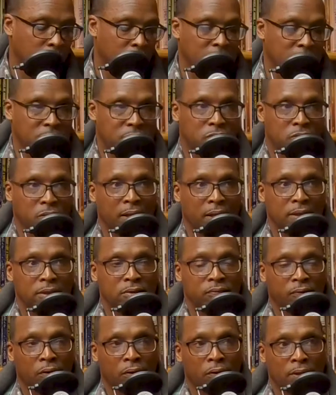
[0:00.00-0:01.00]
so he's
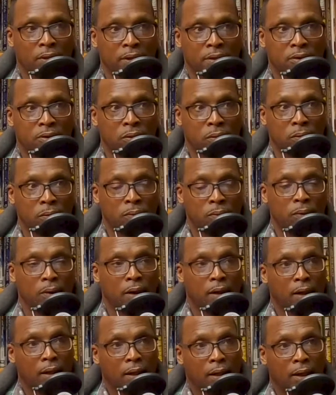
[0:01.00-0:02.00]
transferred it to
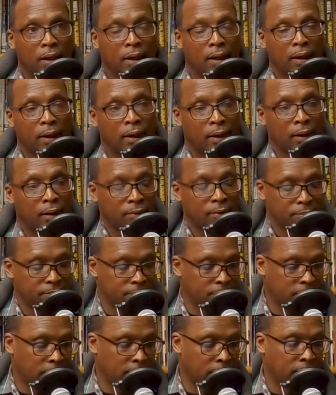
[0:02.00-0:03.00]

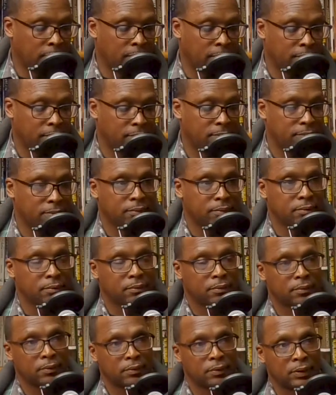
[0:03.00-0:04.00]

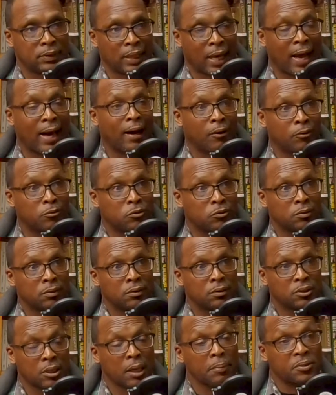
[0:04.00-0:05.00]
now
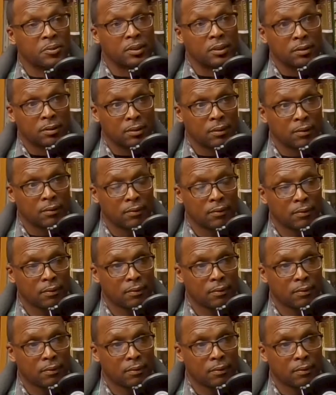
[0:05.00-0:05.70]
substance.